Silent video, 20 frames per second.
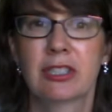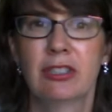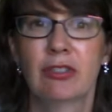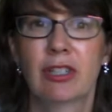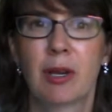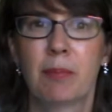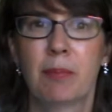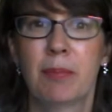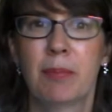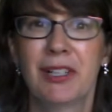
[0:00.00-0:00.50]
you
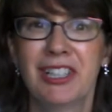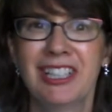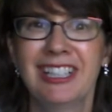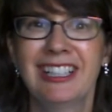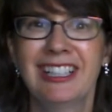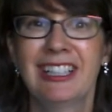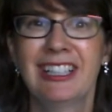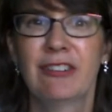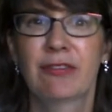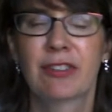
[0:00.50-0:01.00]

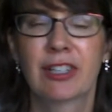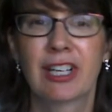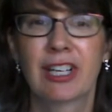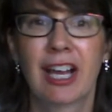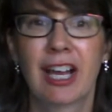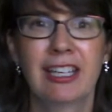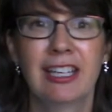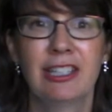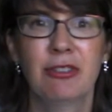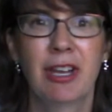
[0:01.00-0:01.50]
completely
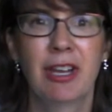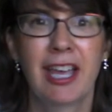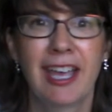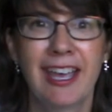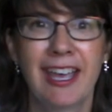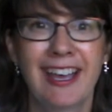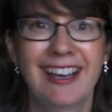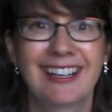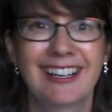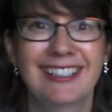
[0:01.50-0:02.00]
forgot you
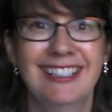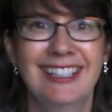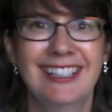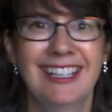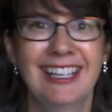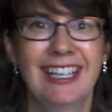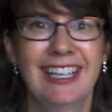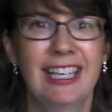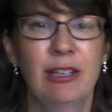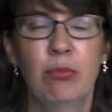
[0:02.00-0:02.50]
had
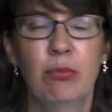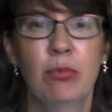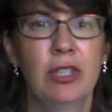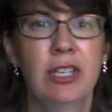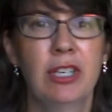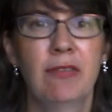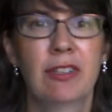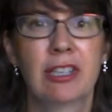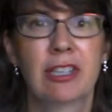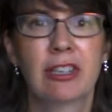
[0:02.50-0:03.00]
and
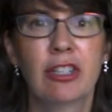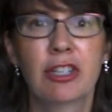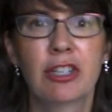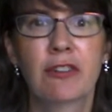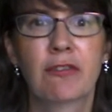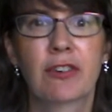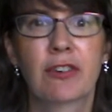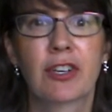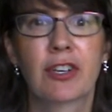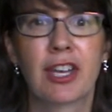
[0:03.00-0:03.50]
wouldn't even look
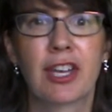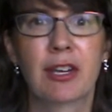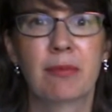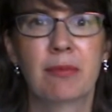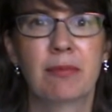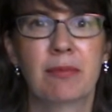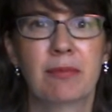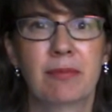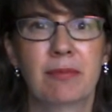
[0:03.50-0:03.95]
for them.